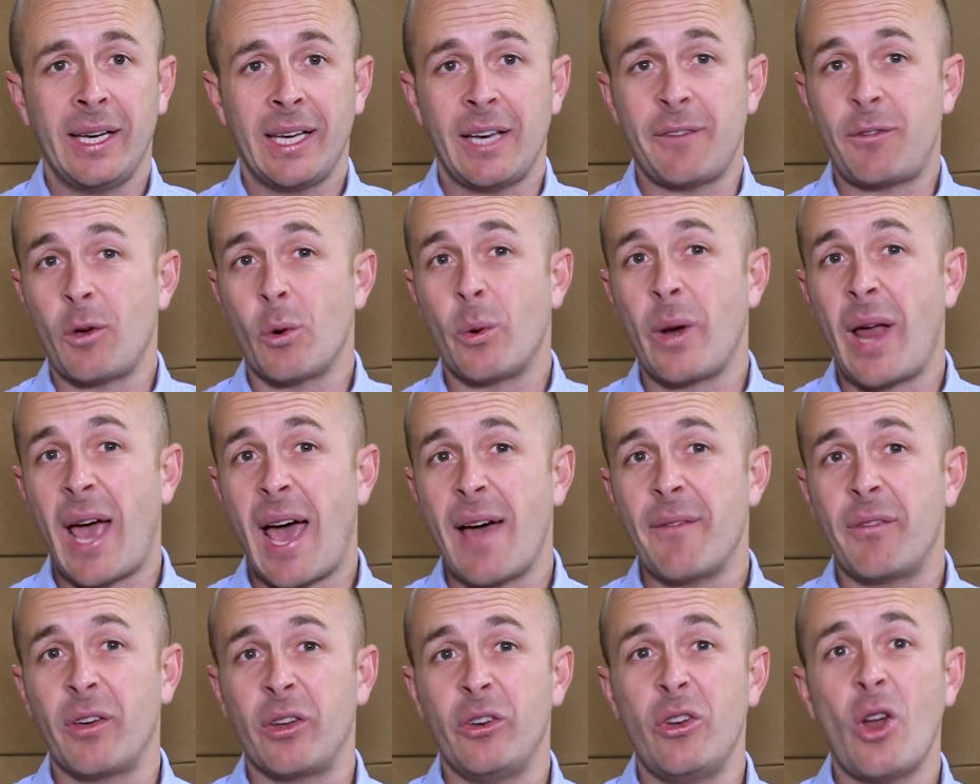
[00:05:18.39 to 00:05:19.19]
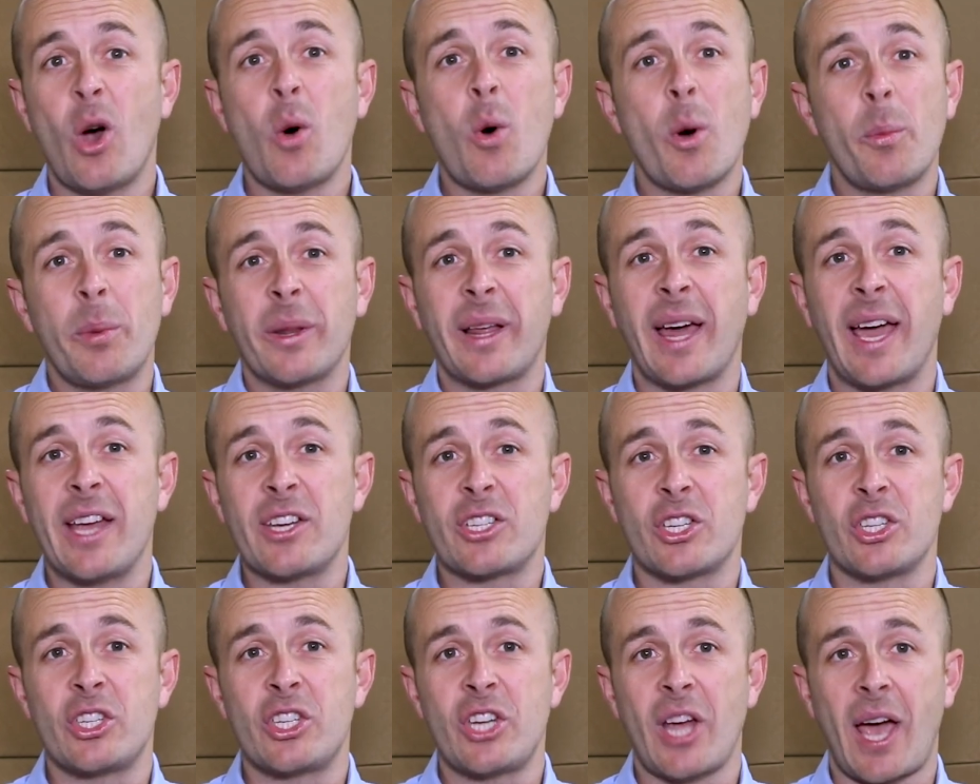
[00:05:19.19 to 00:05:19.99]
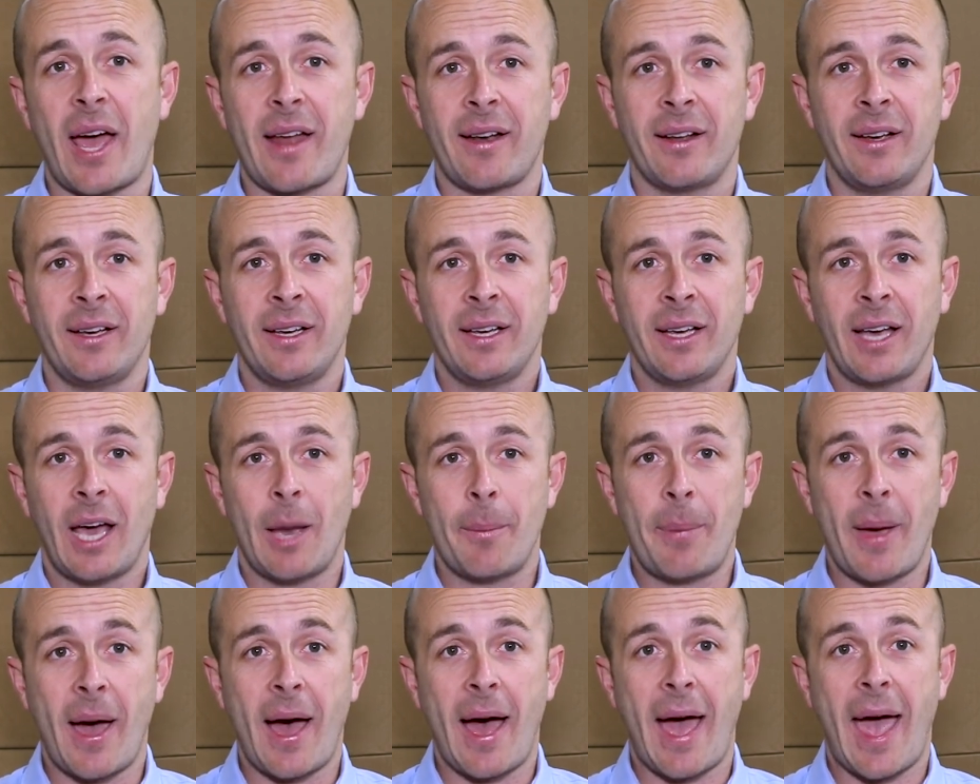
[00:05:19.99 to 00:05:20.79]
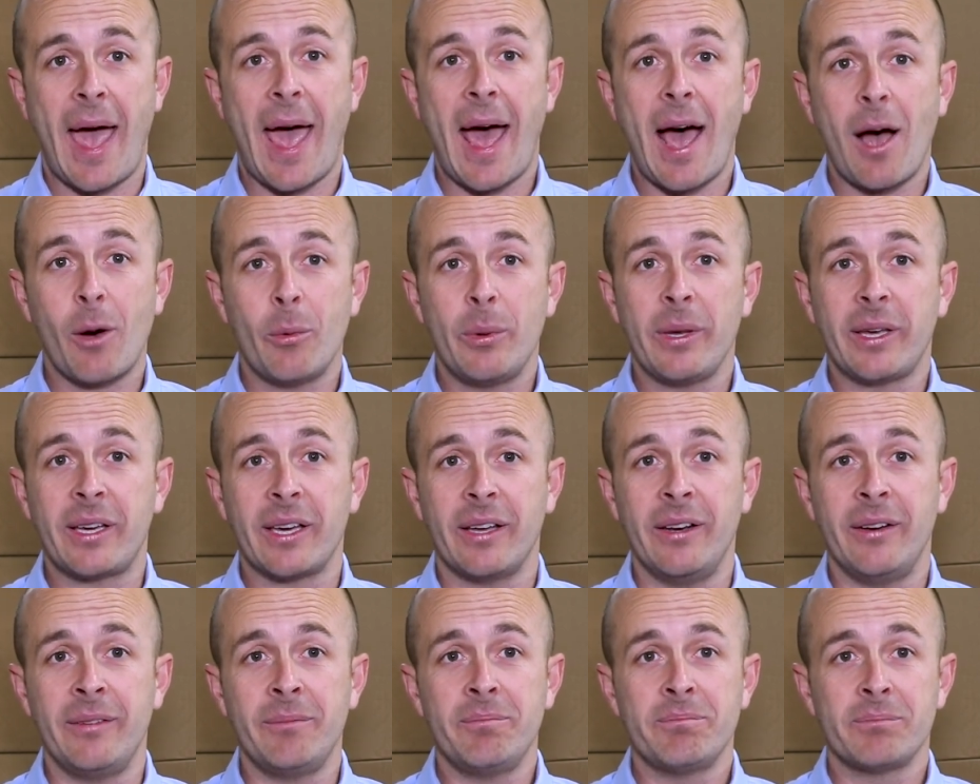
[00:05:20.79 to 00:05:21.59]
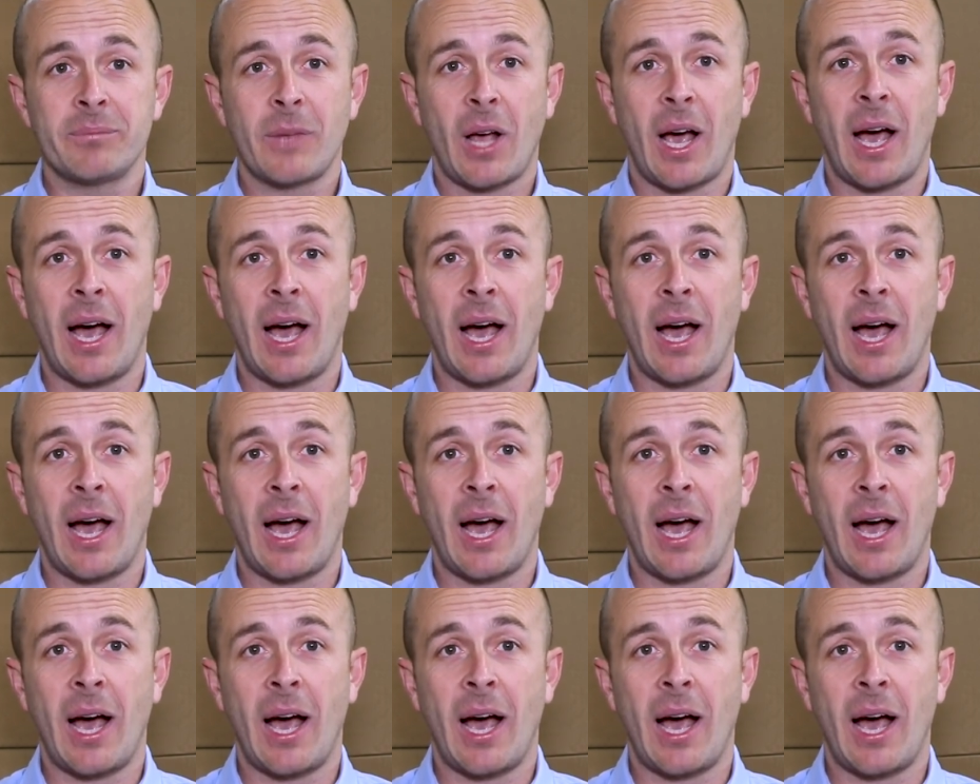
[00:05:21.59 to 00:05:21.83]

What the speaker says: if you want to have a no obligation chat about how we can